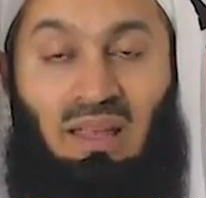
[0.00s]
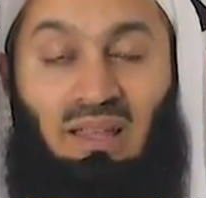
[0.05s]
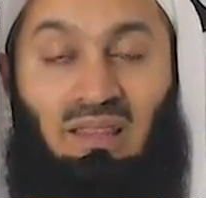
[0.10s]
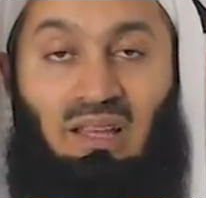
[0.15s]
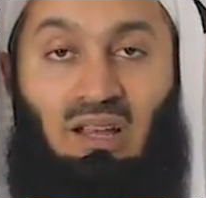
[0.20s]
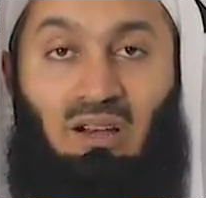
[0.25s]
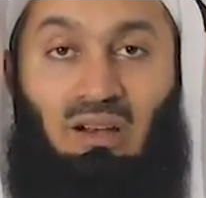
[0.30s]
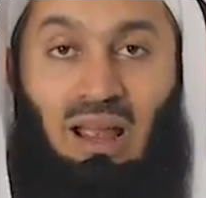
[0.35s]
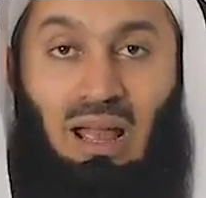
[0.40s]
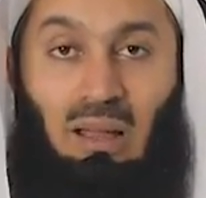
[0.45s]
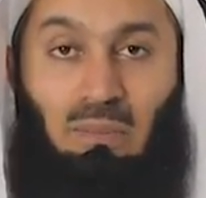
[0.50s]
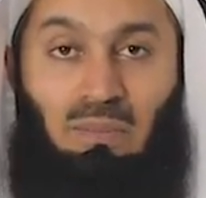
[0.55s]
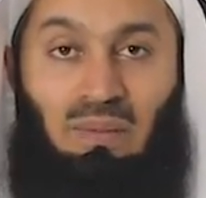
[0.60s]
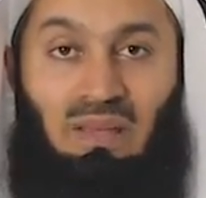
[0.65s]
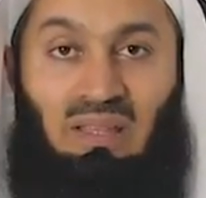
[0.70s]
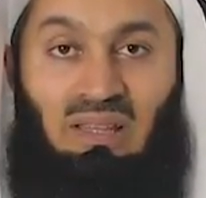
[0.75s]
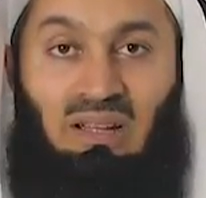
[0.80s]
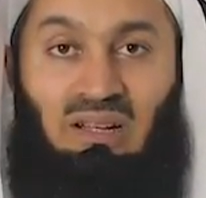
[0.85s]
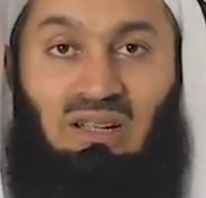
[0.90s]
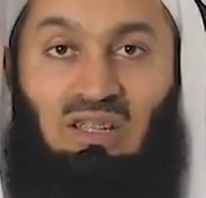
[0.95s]
they're
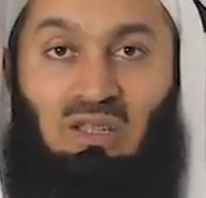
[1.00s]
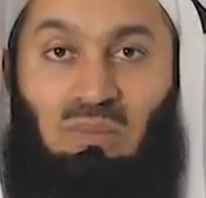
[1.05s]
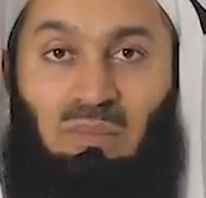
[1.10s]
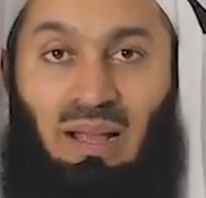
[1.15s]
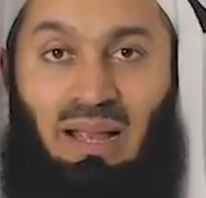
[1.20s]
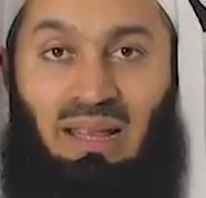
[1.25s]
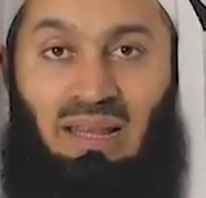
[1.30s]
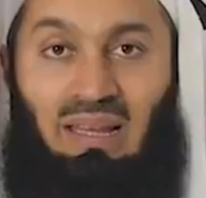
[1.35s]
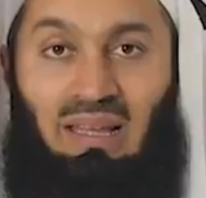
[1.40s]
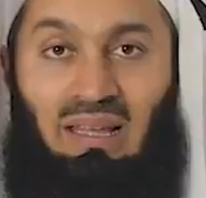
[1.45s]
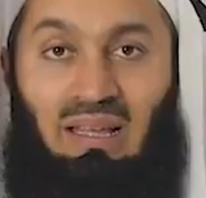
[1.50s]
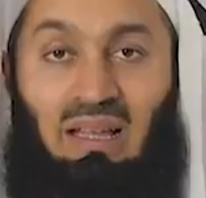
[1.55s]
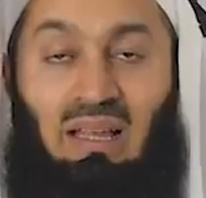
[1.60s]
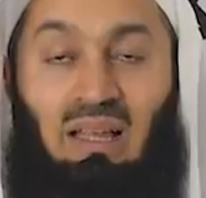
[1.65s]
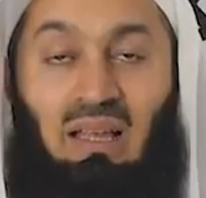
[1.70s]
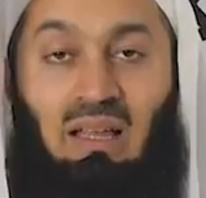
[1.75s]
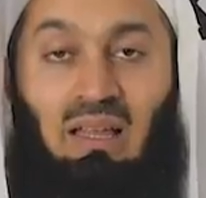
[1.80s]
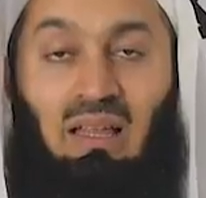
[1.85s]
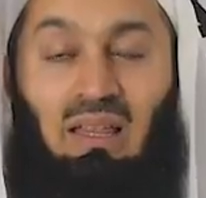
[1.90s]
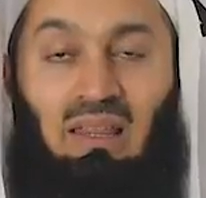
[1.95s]
happy, they're smiling,
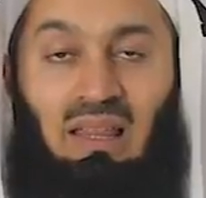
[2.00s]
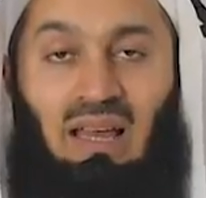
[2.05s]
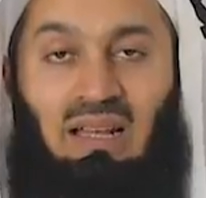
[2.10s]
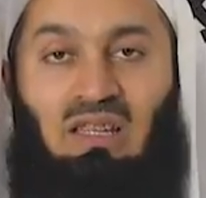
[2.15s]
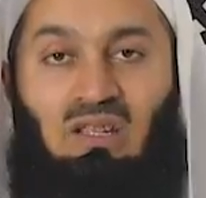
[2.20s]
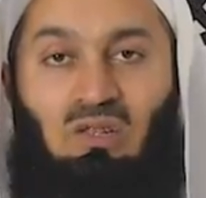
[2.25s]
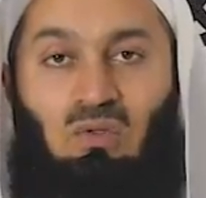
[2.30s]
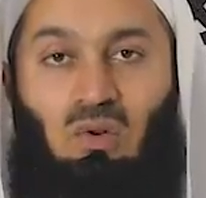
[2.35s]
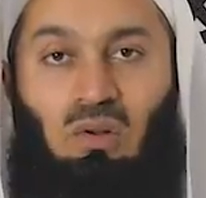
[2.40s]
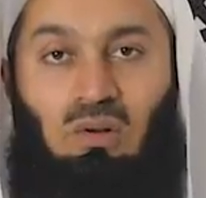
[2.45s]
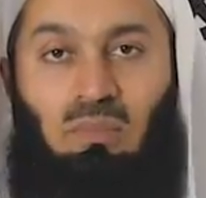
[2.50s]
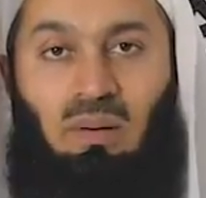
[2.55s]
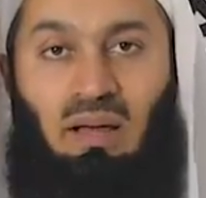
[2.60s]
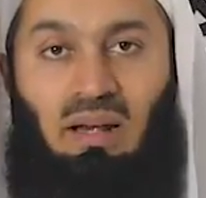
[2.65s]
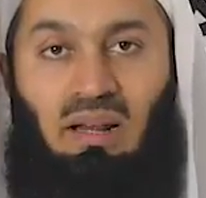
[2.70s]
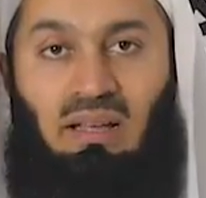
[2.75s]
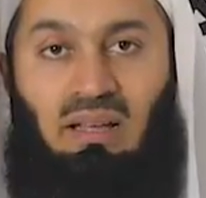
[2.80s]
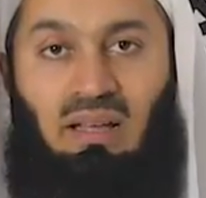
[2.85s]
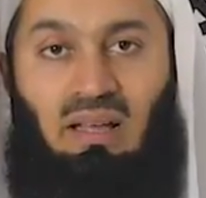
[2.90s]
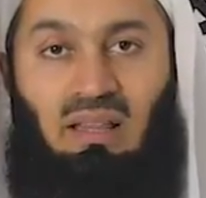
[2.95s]
that is called
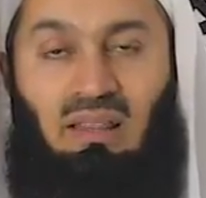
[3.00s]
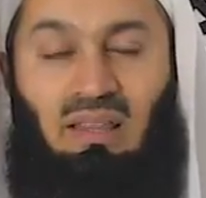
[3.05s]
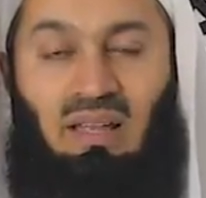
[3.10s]
barakah.